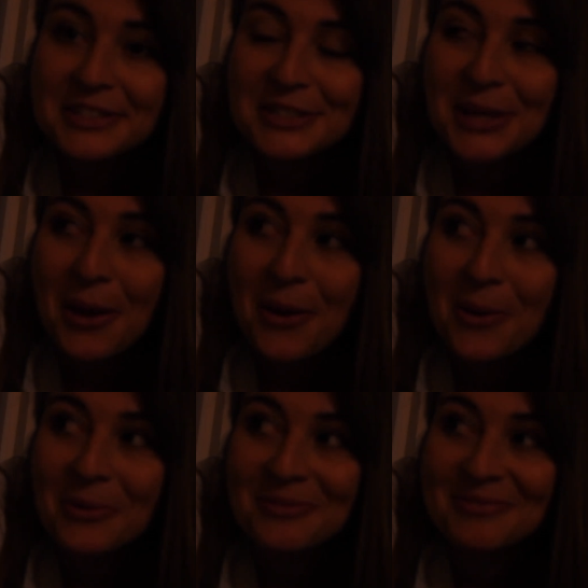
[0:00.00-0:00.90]

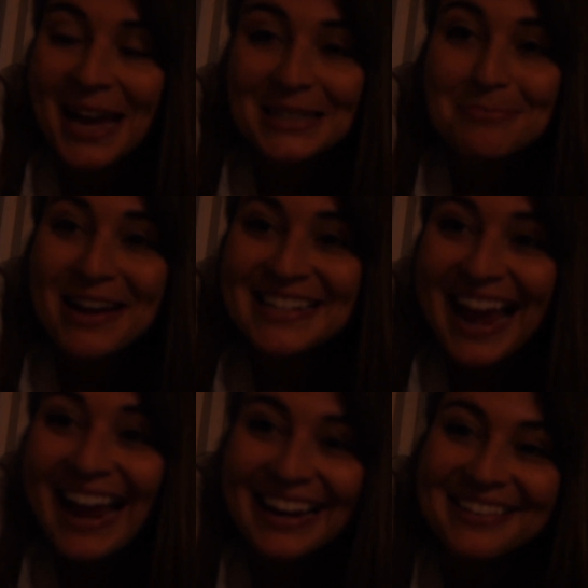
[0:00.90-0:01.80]
So that's my
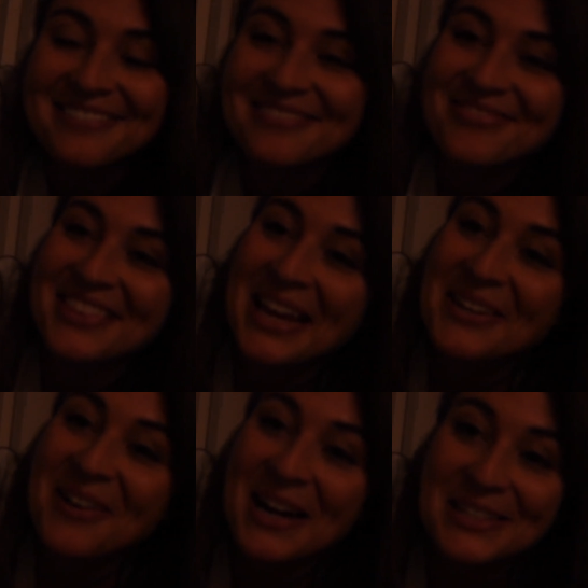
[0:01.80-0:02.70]
day. Thank
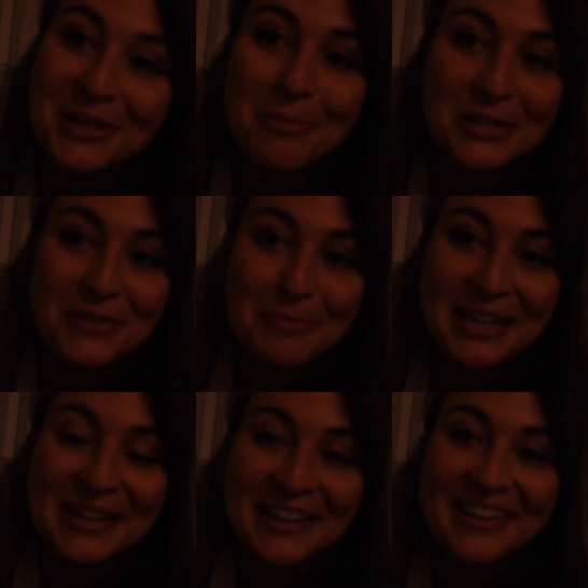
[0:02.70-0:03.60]
you guys so much for
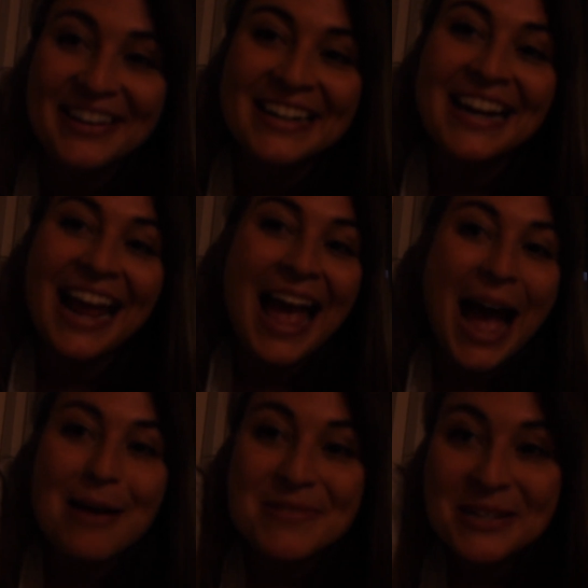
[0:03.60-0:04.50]
being here.
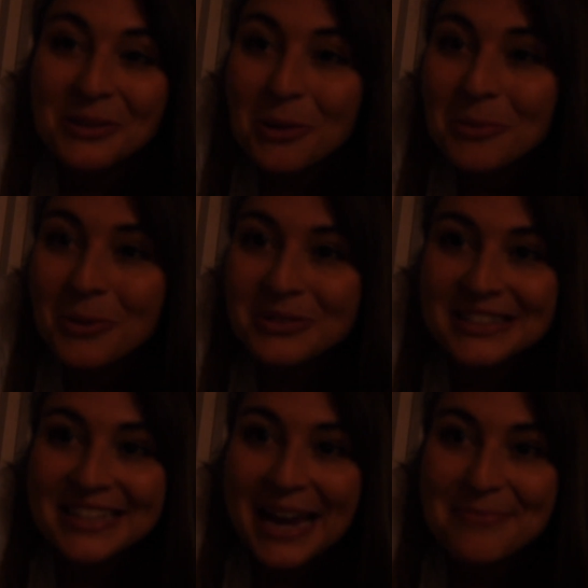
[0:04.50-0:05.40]
Happy Global
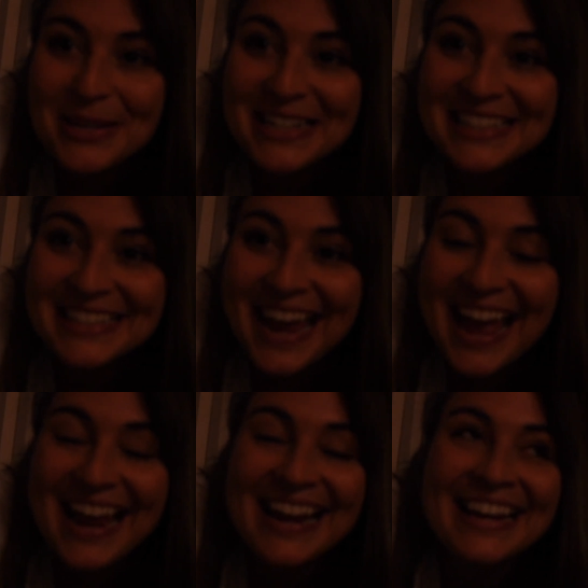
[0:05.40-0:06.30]
Diabetes
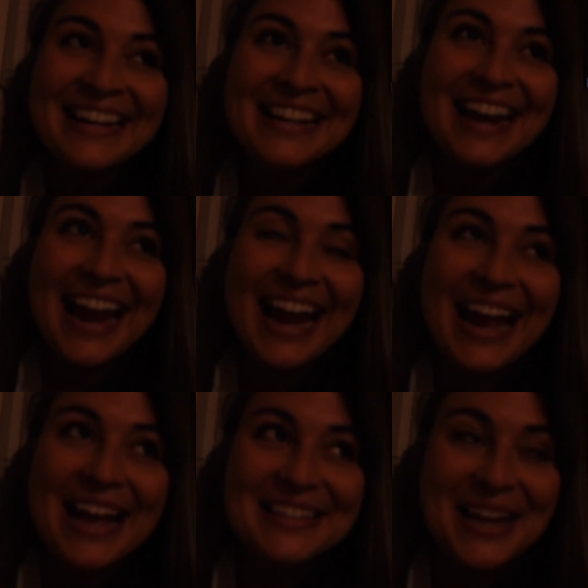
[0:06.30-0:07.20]
Day,
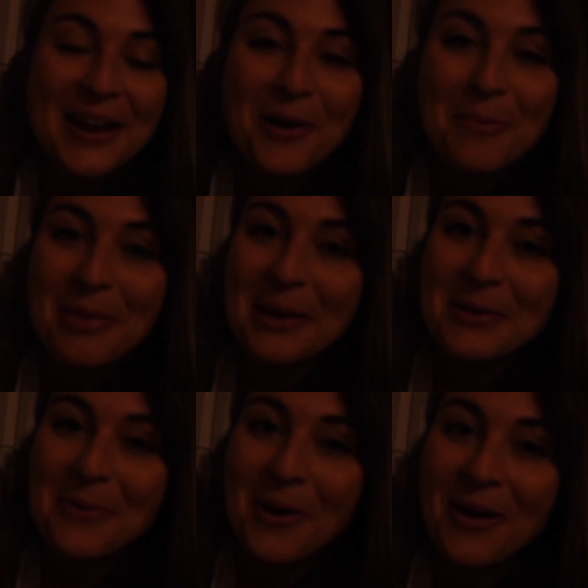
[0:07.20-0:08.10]
and I hope that
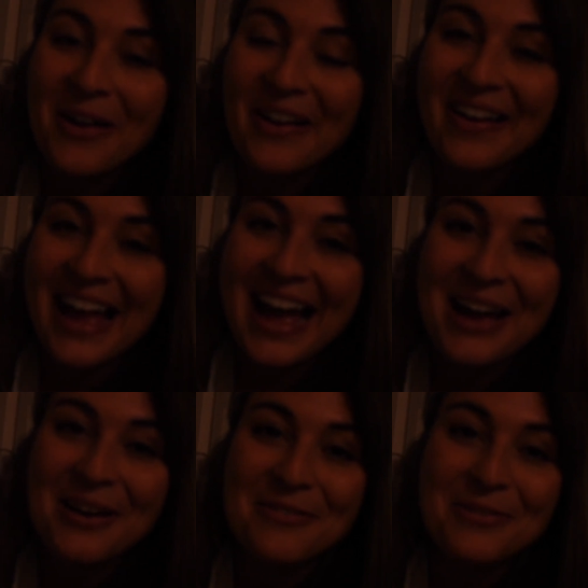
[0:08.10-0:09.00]
you all
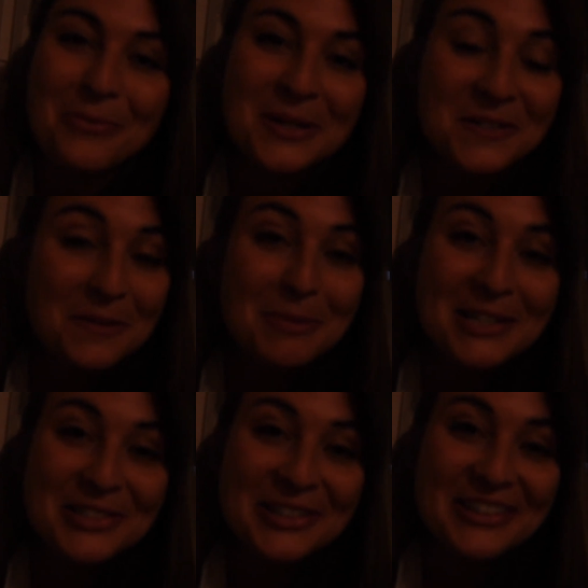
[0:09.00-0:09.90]
have wonderful
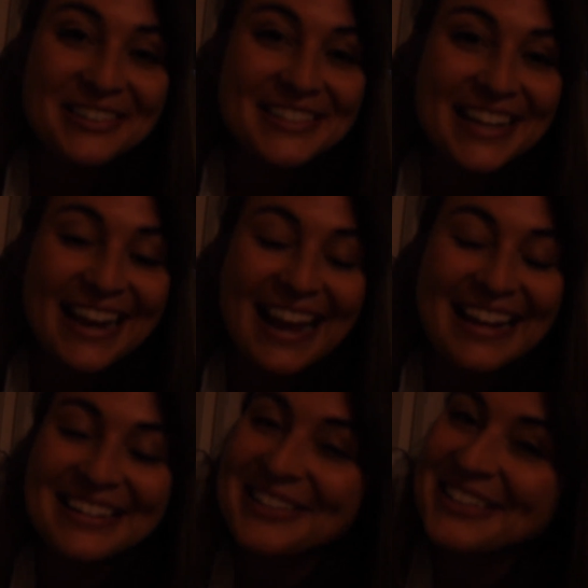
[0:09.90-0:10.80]
blood sugars
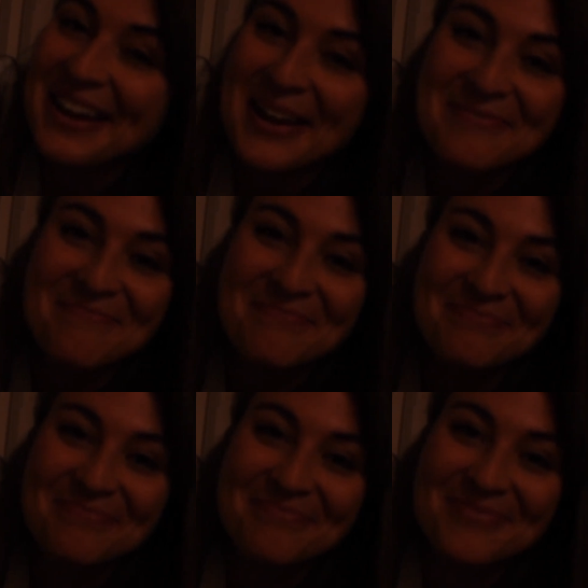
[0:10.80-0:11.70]
and a good night.
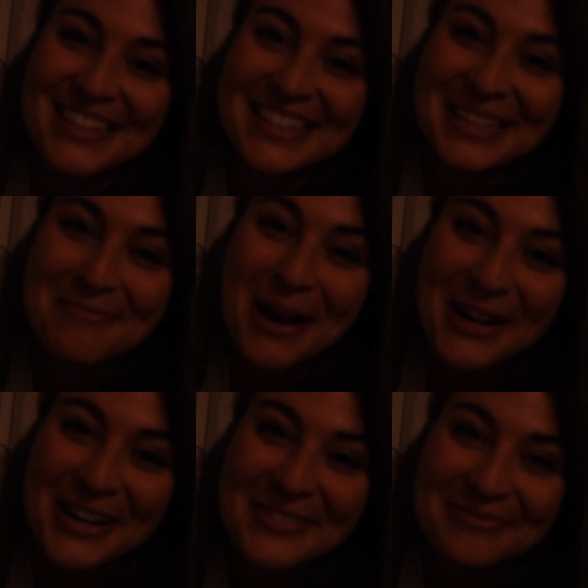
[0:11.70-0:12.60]
See you
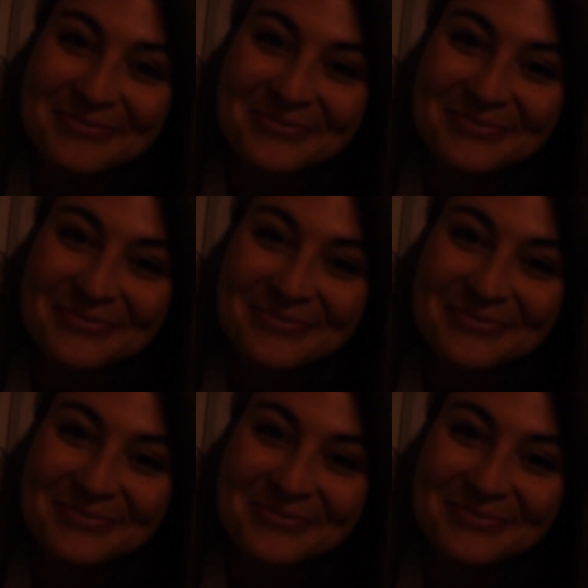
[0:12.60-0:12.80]
tomorrow.